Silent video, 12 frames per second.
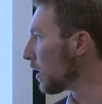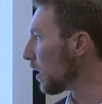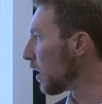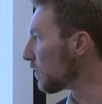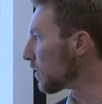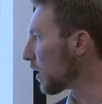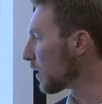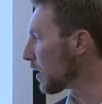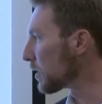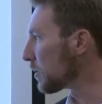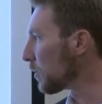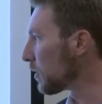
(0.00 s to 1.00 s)
Uh, for our
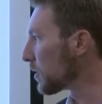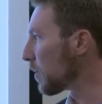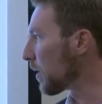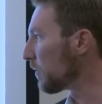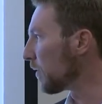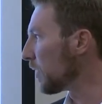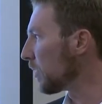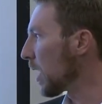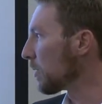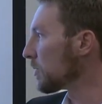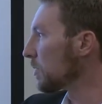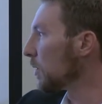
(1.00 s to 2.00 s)
customers, about fifty
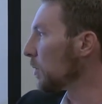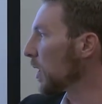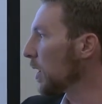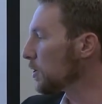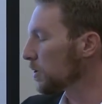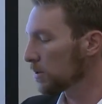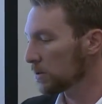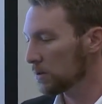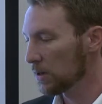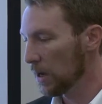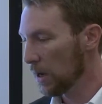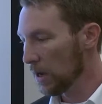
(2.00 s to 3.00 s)
thousand
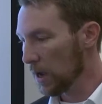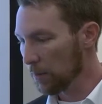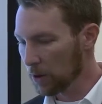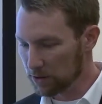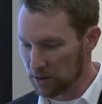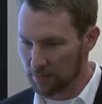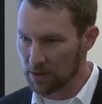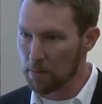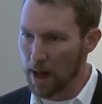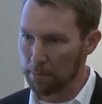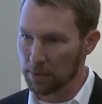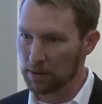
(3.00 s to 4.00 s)
locations. And we also have the
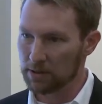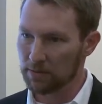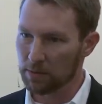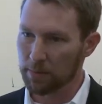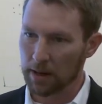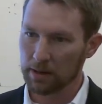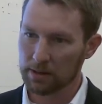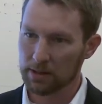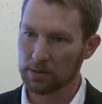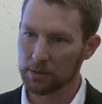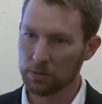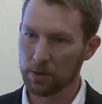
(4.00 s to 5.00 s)
mappings of
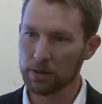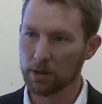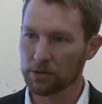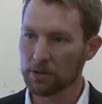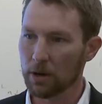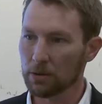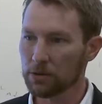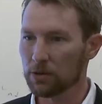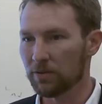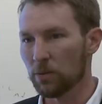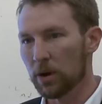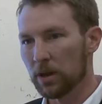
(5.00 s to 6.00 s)
dependencies between those nodes. So
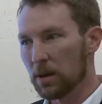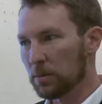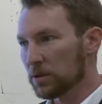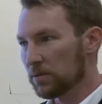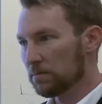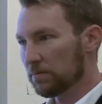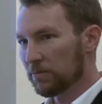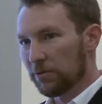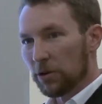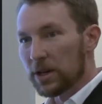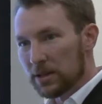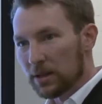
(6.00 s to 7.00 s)
if one of them is
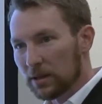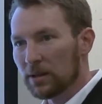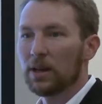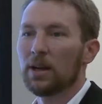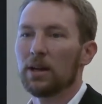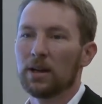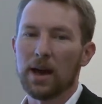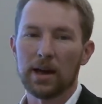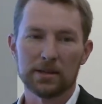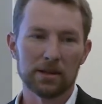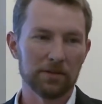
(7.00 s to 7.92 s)
freezing, how does that